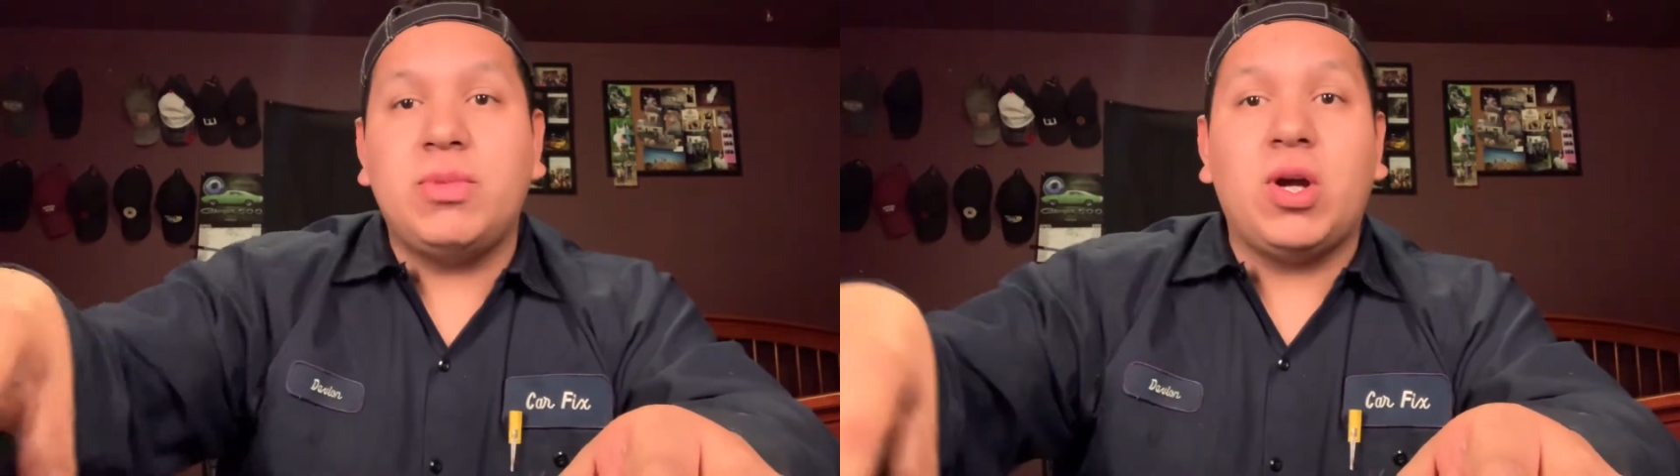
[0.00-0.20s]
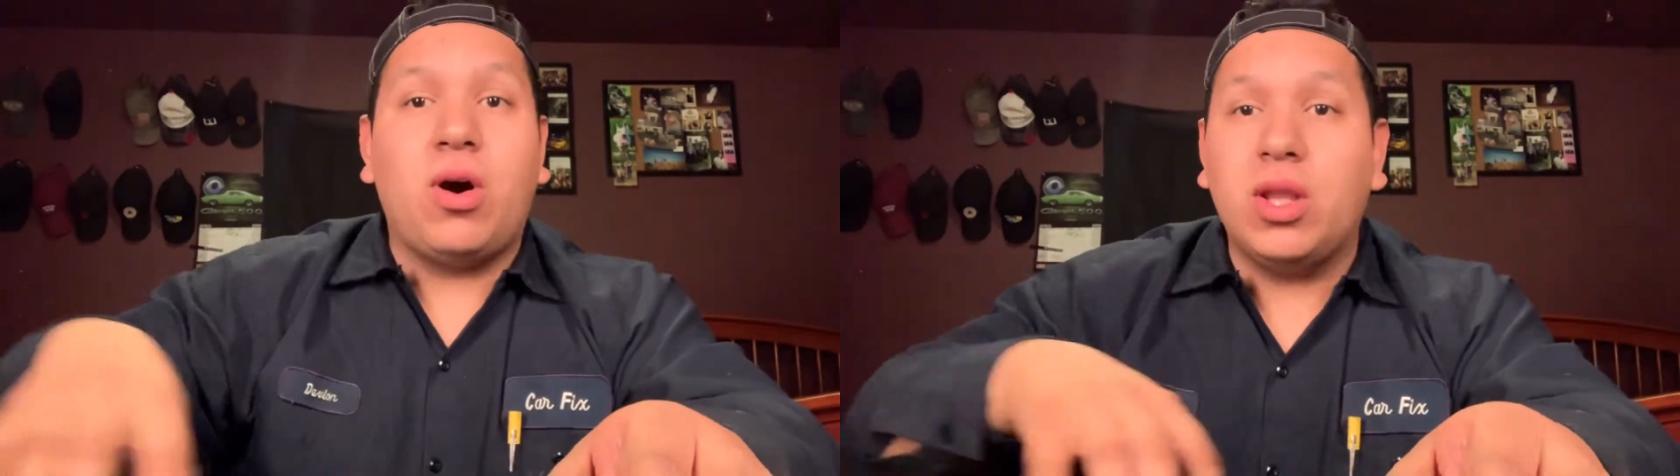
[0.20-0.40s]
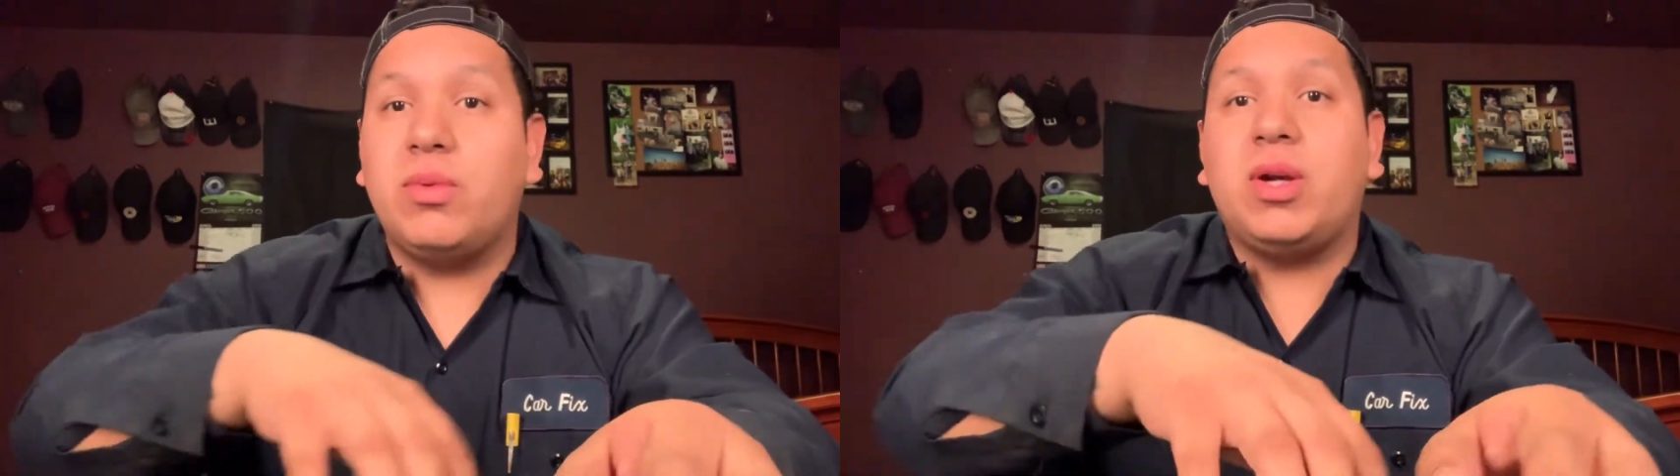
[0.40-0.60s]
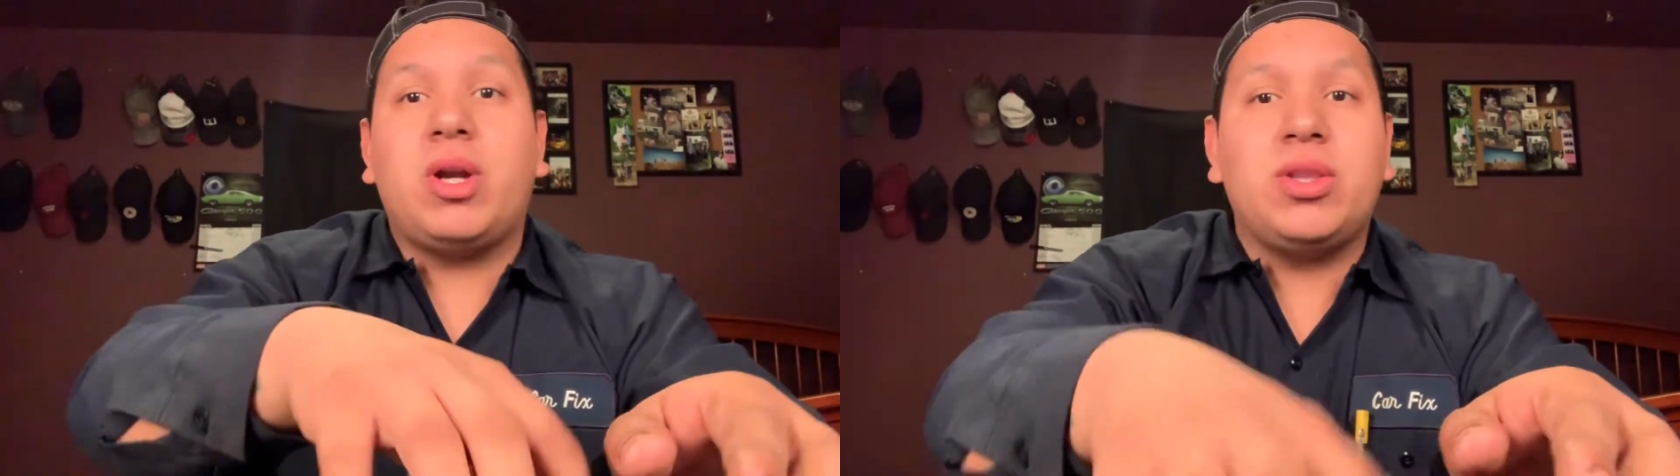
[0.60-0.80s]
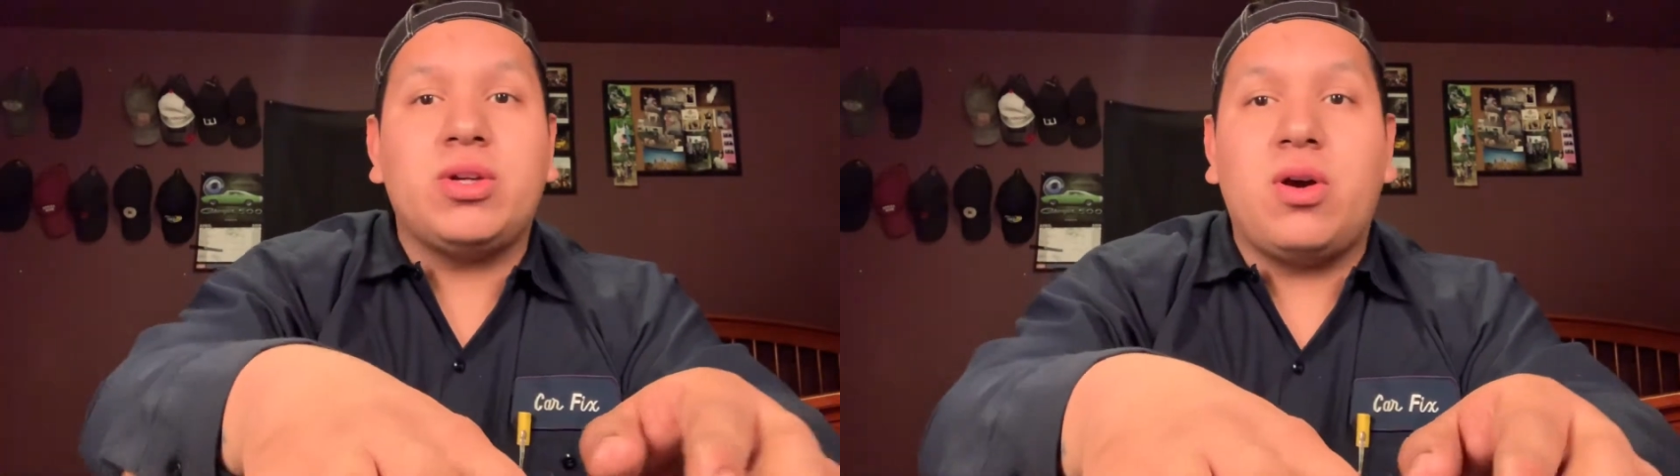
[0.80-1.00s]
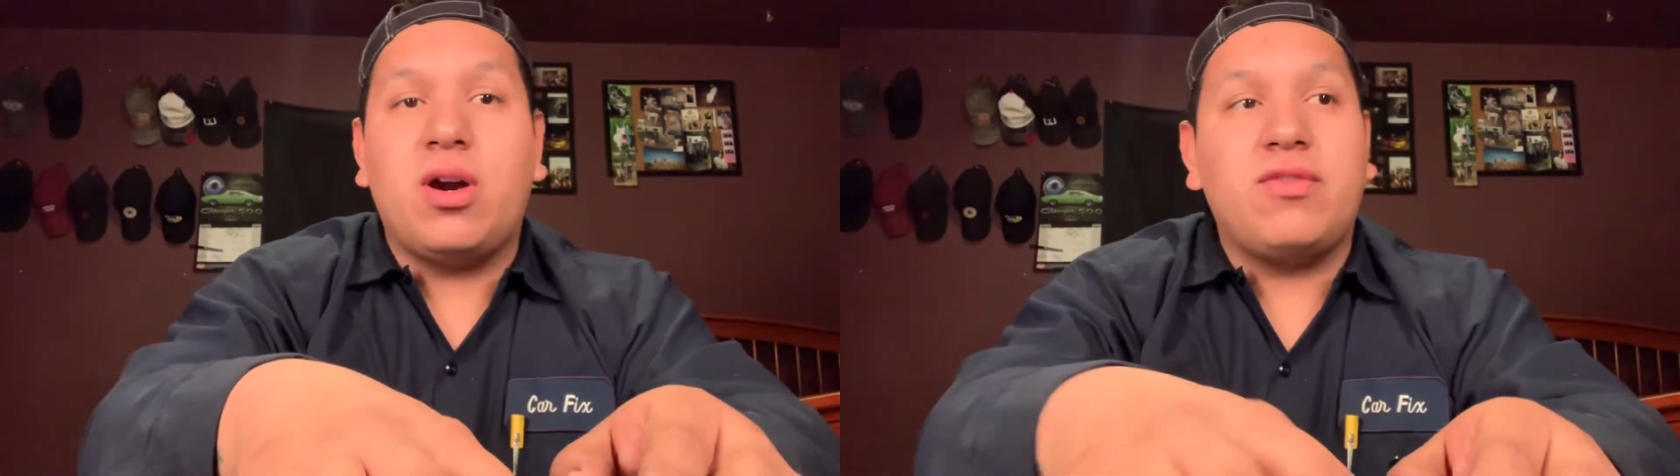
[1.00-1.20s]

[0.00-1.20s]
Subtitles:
me all the way around the car.